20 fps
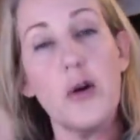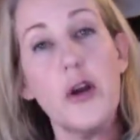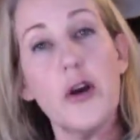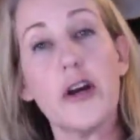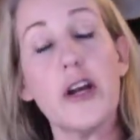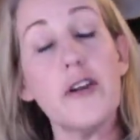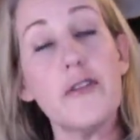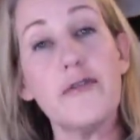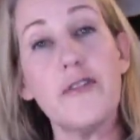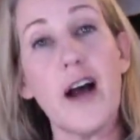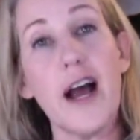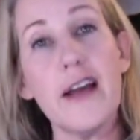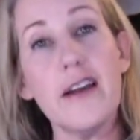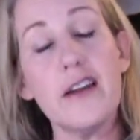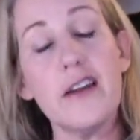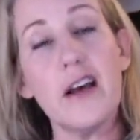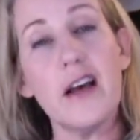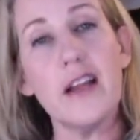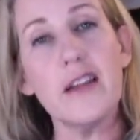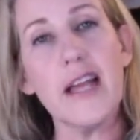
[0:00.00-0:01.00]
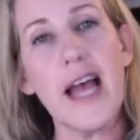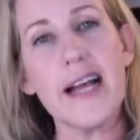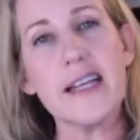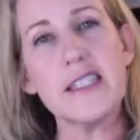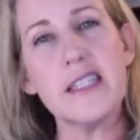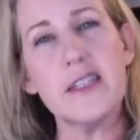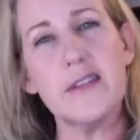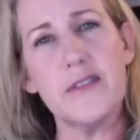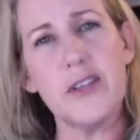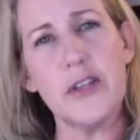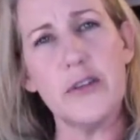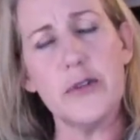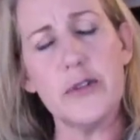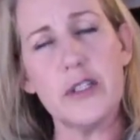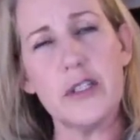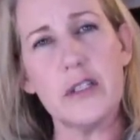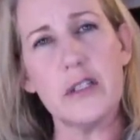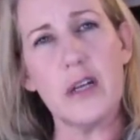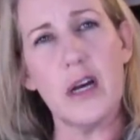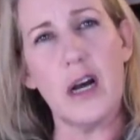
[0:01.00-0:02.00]
You're going to find laxative use
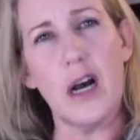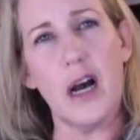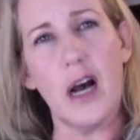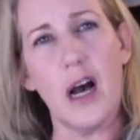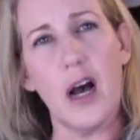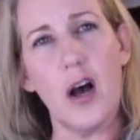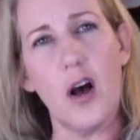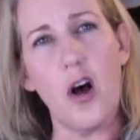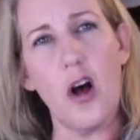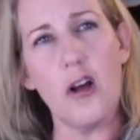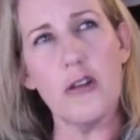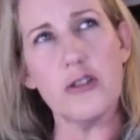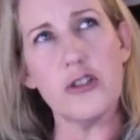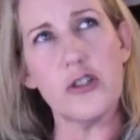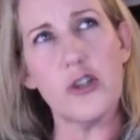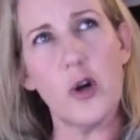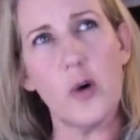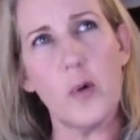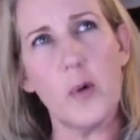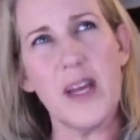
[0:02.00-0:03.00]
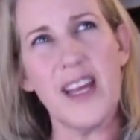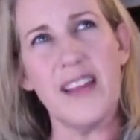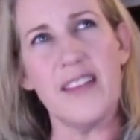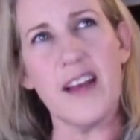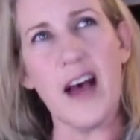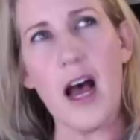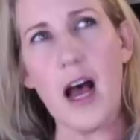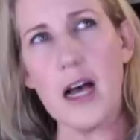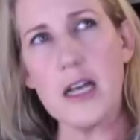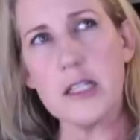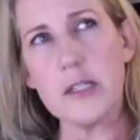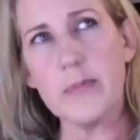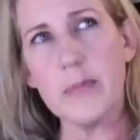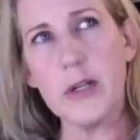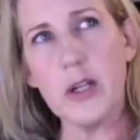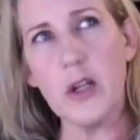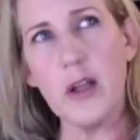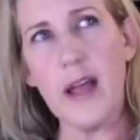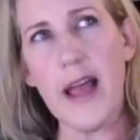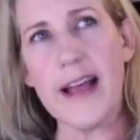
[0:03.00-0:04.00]
also in the
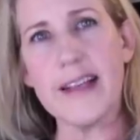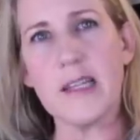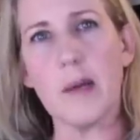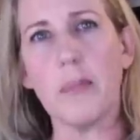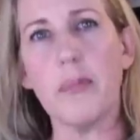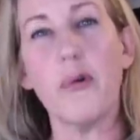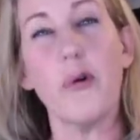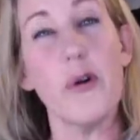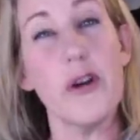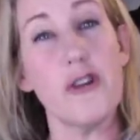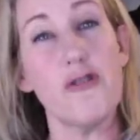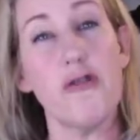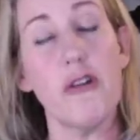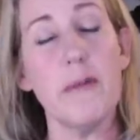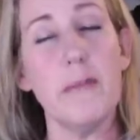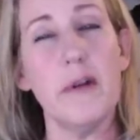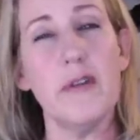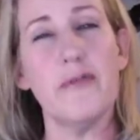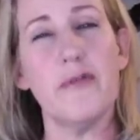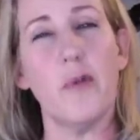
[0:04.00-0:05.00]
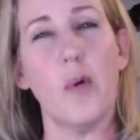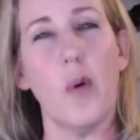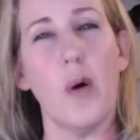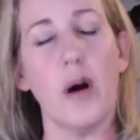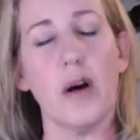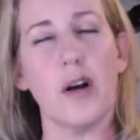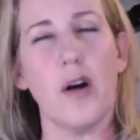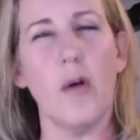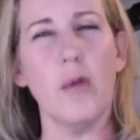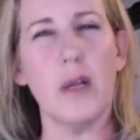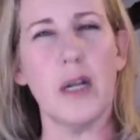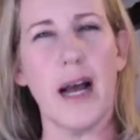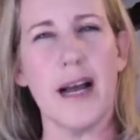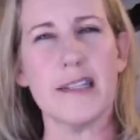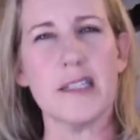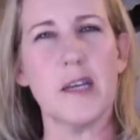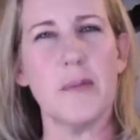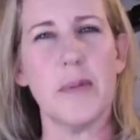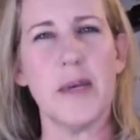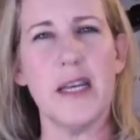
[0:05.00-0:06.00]
hospital as a pre-treatment for
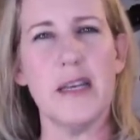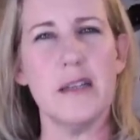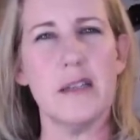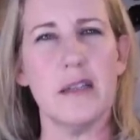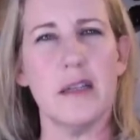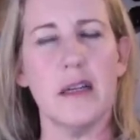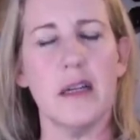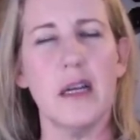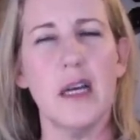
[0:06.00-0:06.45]
colonoscopies